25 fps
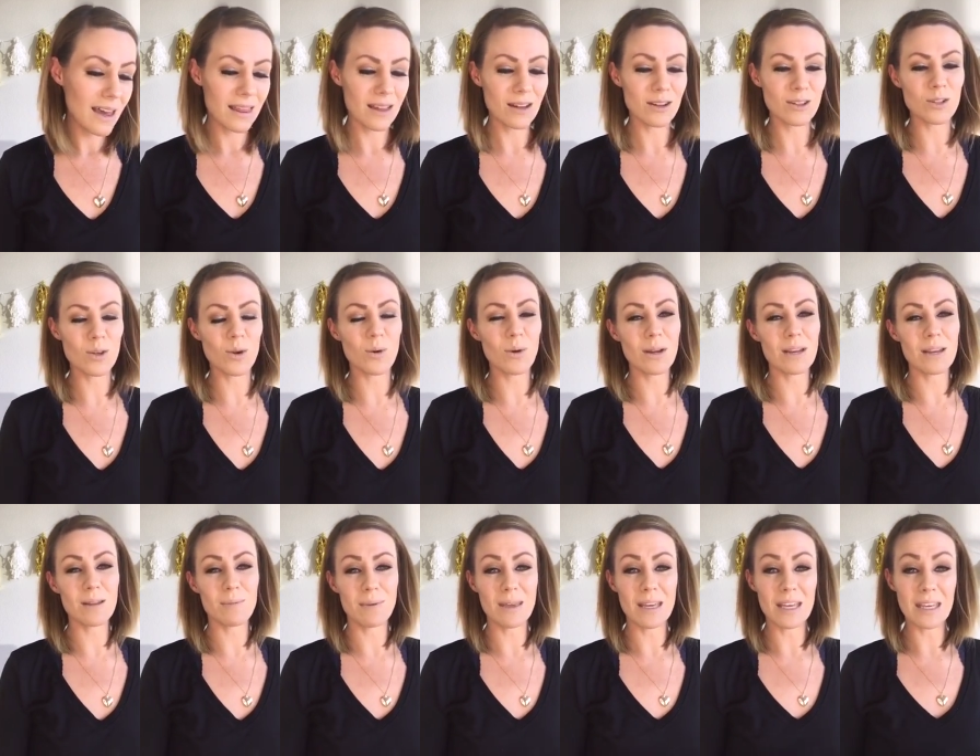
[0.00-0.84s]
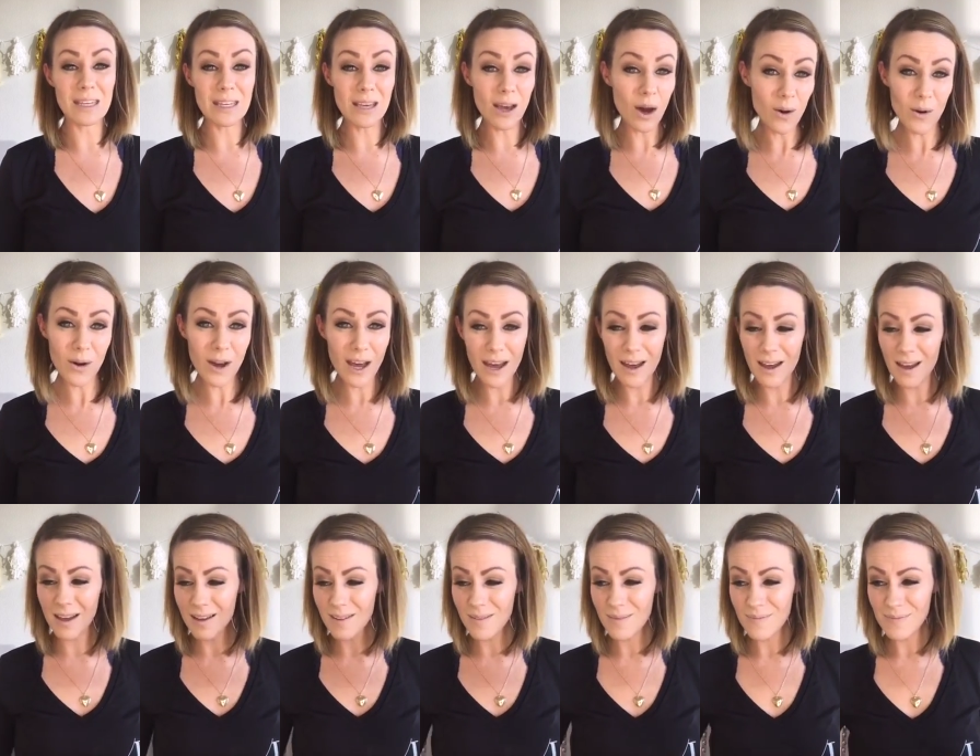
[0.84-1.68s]
There's going to be
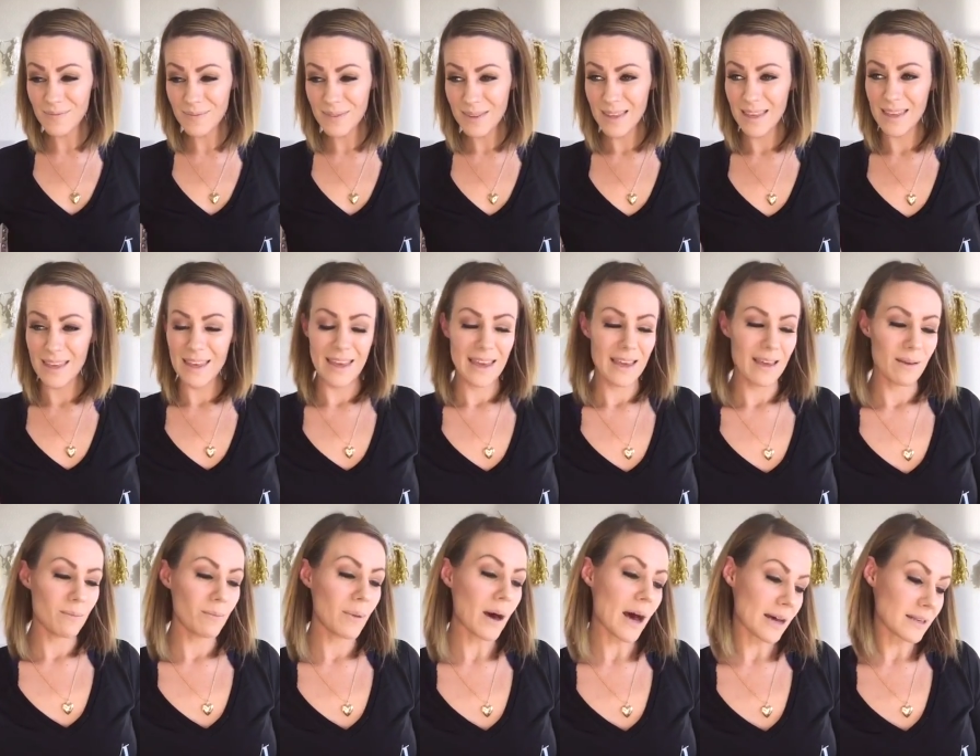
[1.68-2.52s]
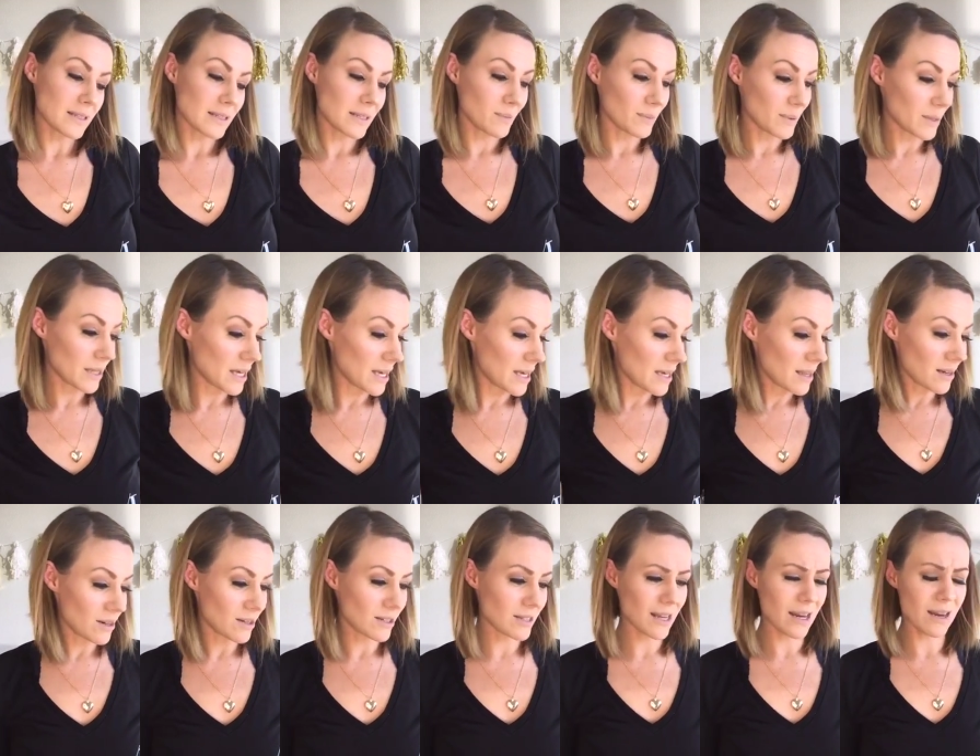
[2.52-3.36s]
yoga. Possibly
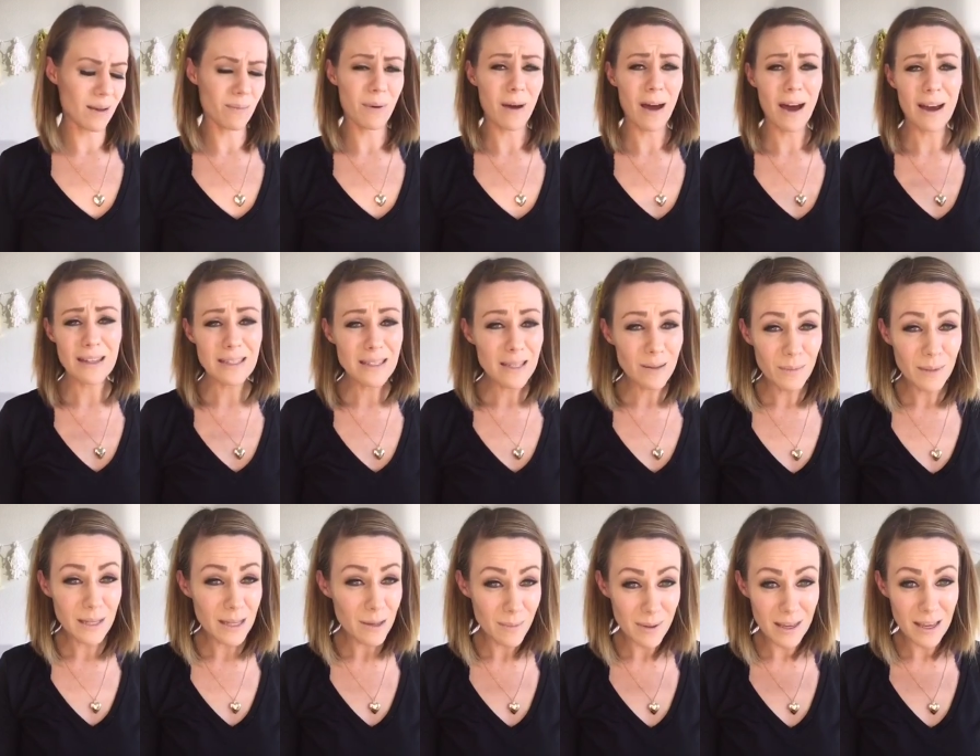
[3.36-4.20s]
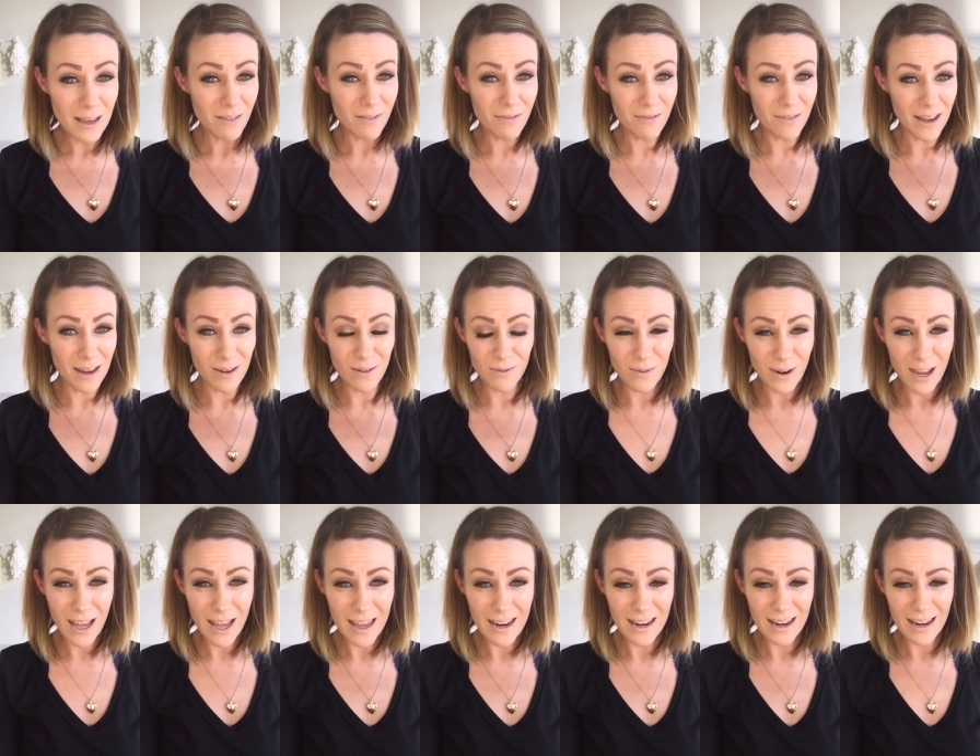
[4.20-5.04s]
there's gonna possibly be a fun
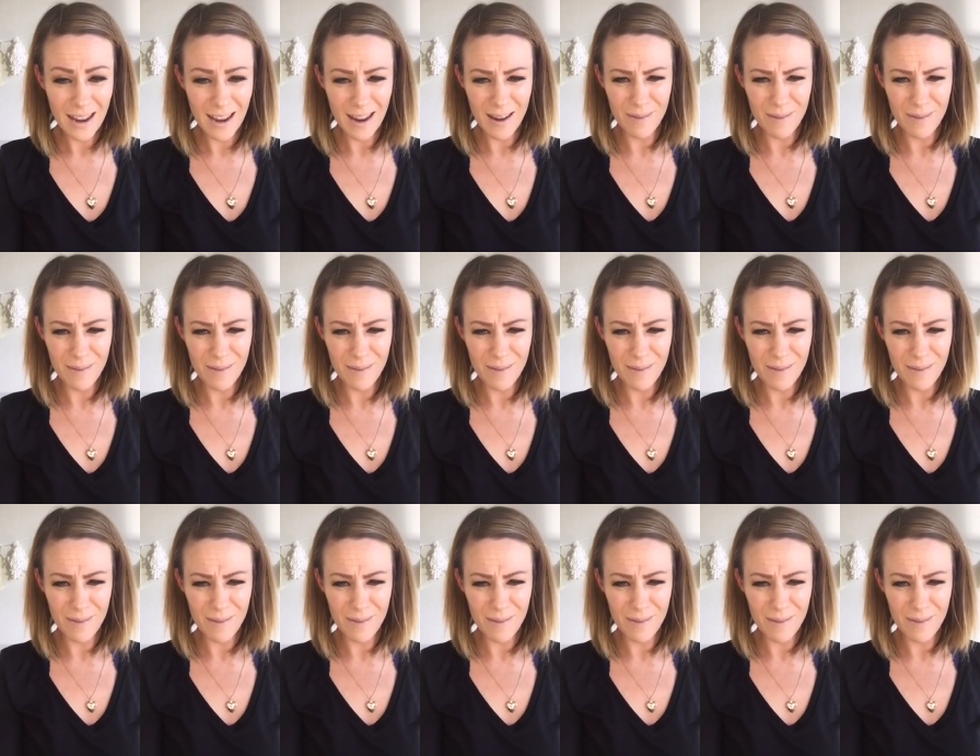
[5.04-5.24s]
run.